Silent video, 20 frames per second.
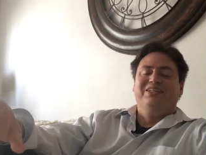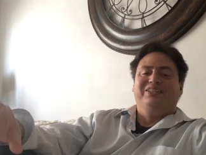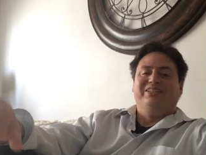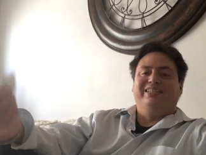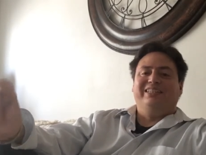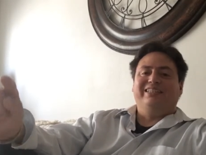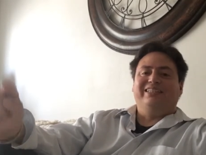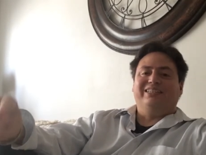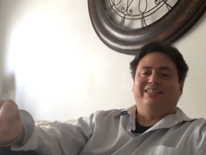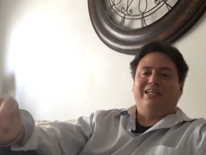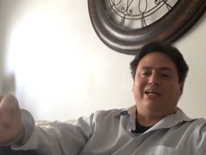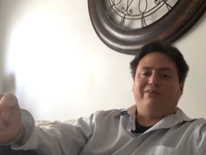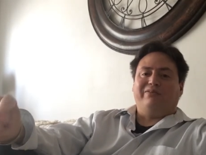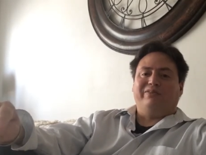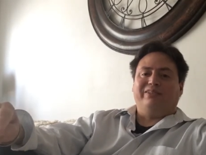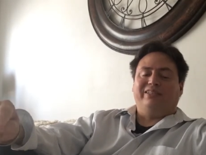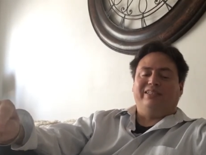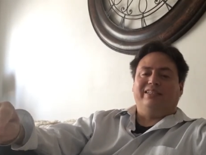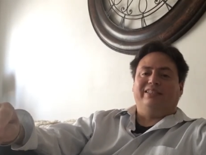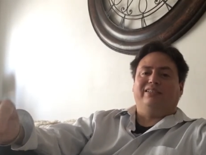she's the San
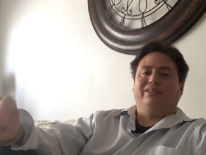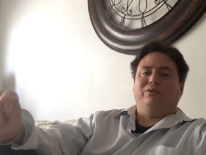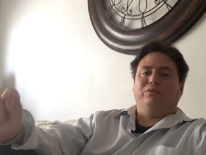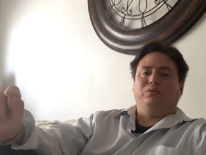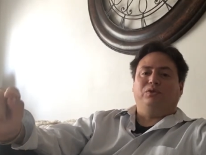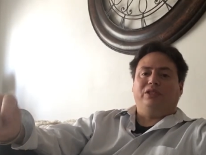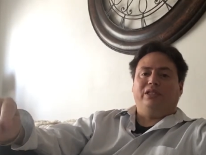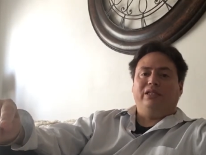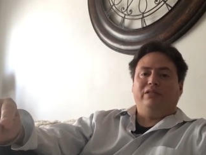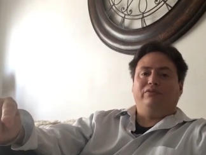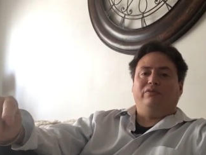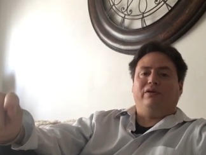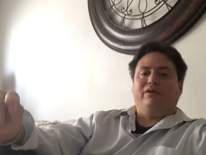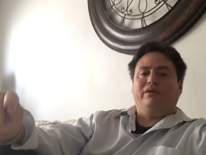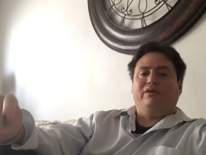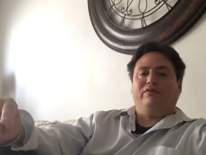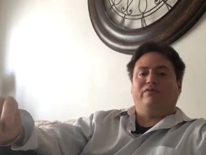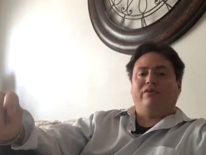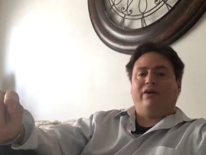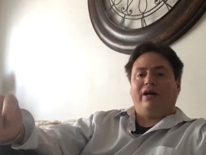Francisco Chief
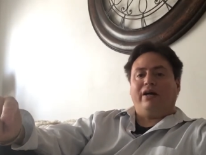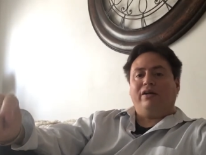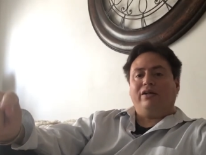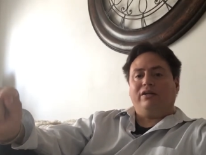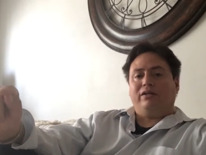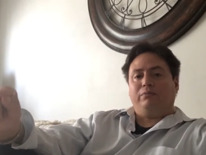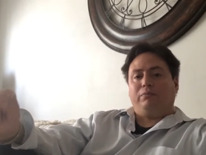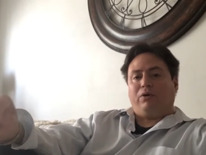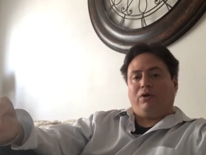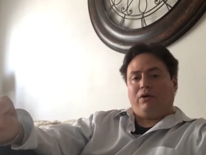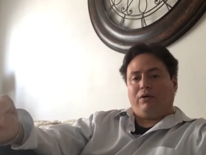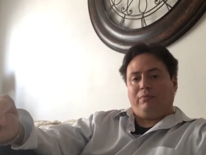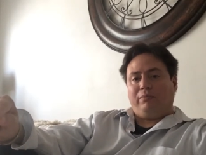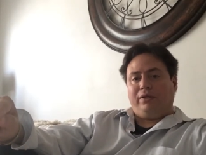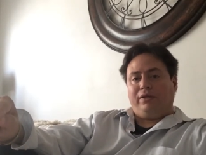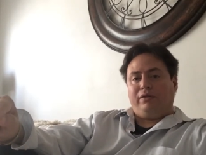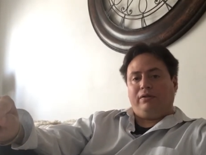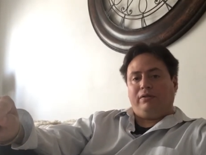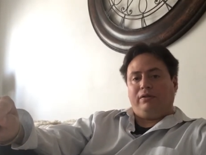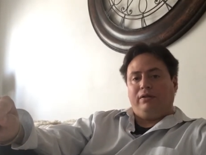of the Fire
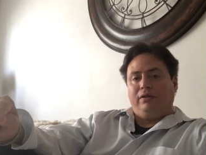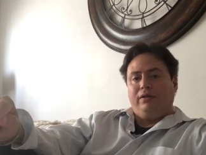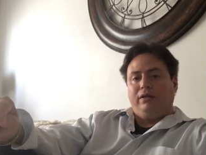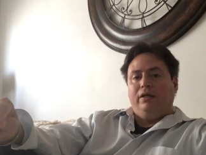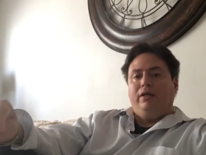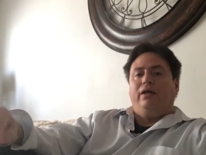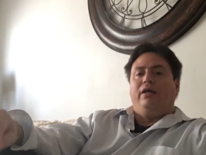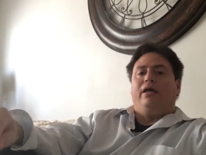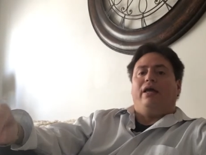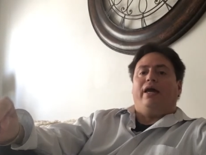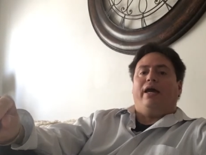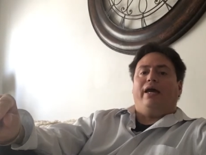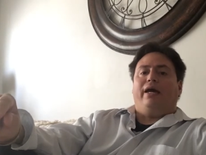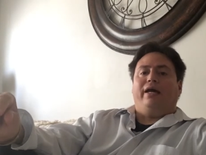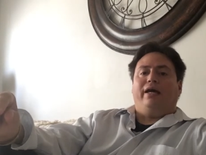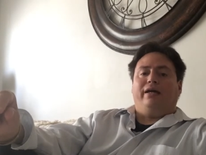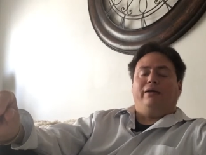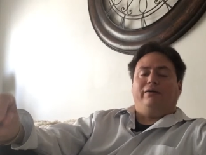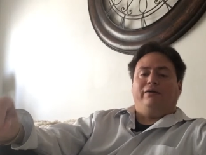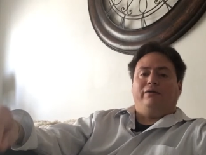Department.
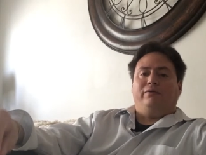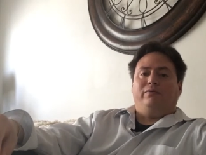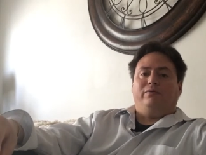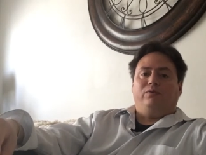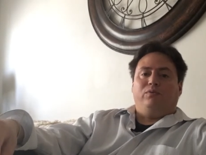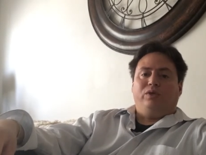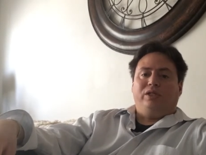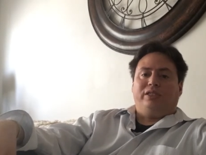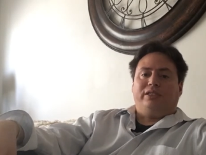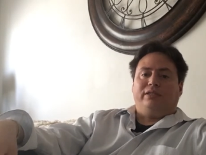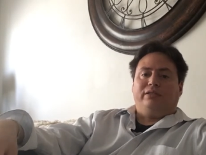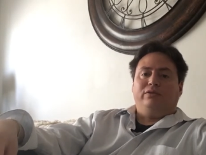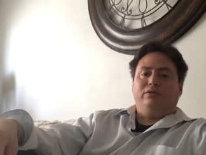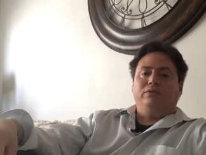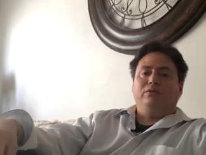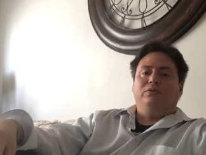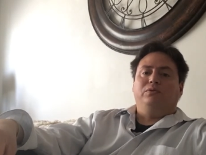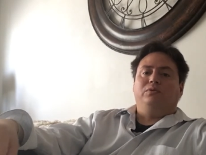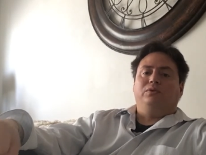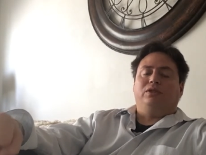And in recent
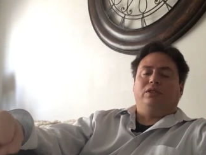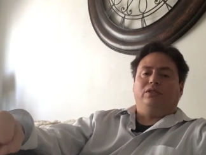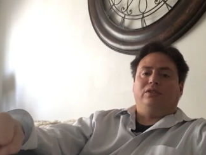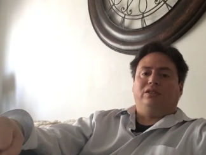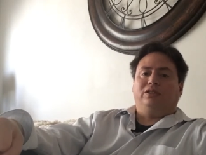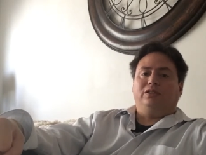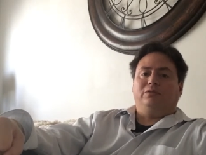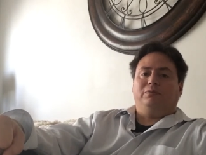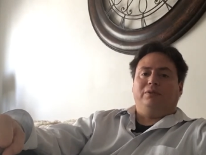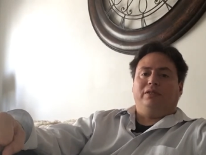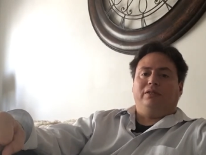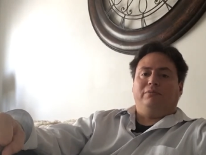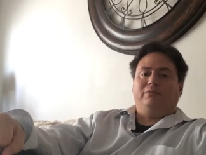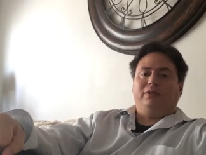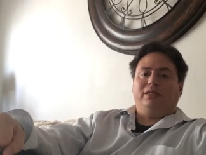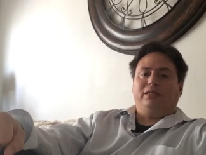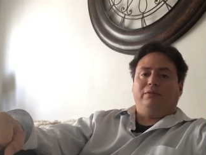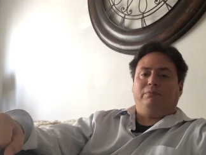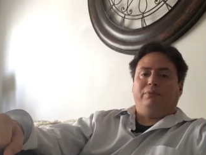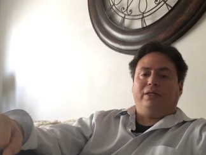news, she's been
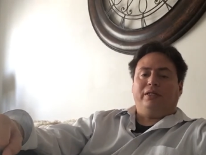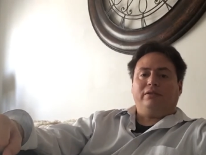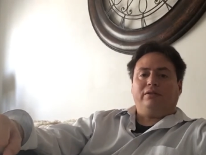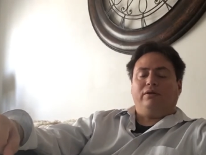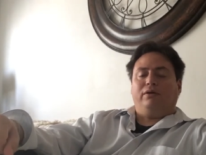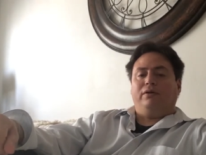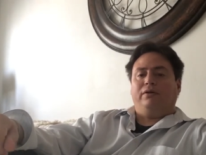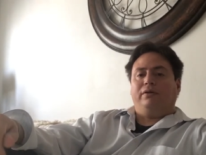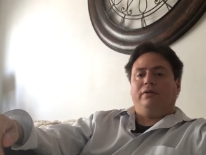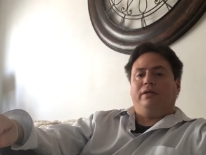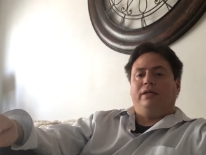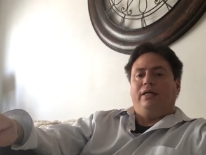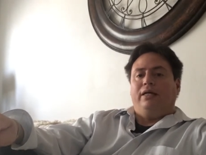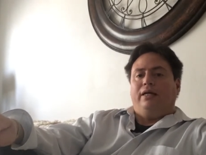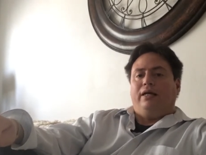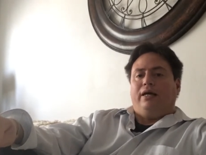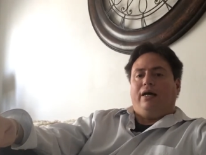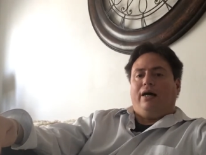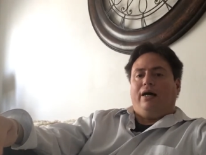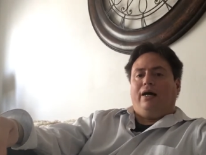being picked on.
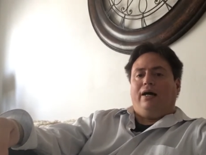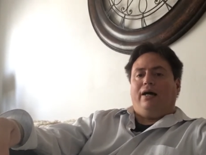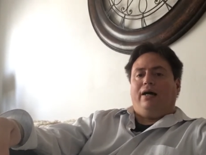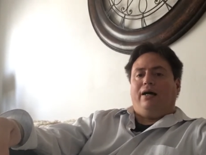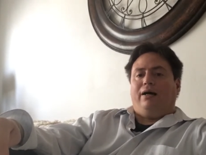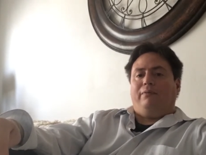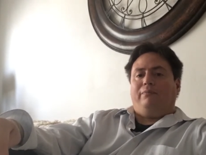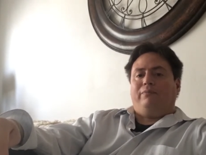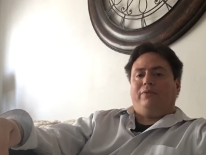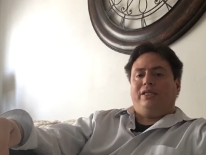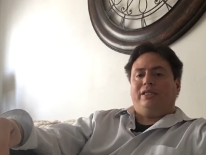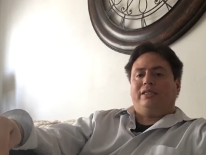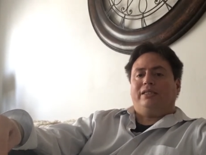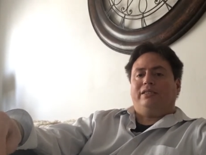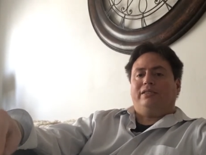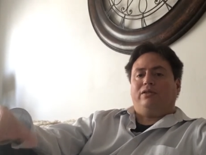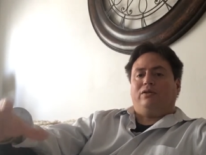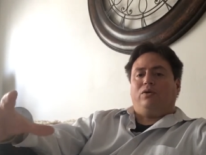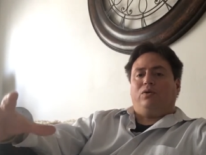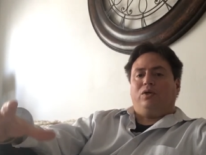Um, this
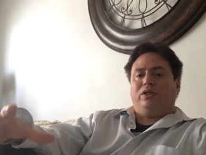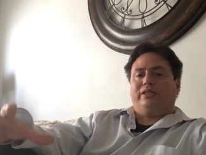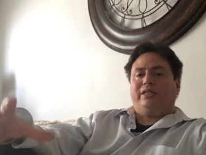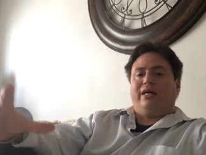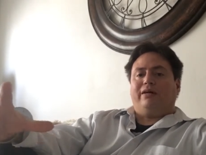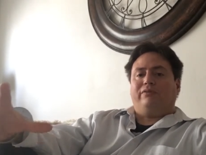is, of course,